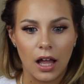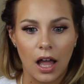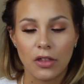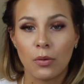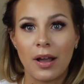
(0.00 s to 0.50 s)

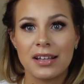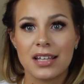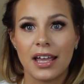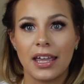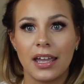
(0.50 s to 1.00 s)
Otherwise,
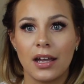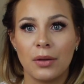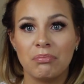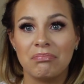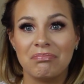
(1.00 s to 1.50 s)
I
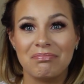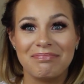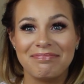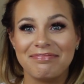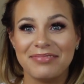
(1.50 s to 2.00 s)
am,
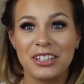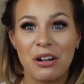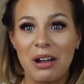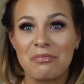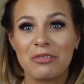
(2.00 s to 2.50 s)
you
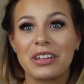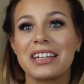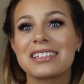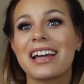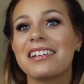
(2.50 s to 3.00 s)
know, I'm
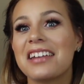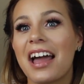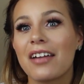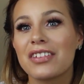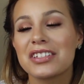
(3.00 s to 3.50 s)
really excited to
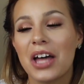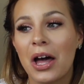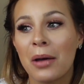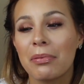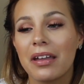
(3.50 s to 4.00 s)
have this
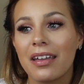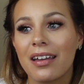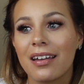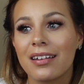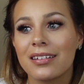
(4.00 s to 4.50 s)
up,
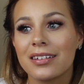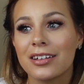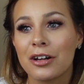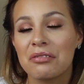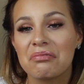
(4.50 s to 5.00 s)
and,
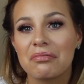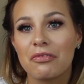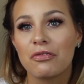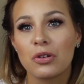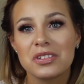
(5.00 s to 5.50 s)
you know,
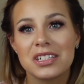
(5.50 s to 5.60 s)
full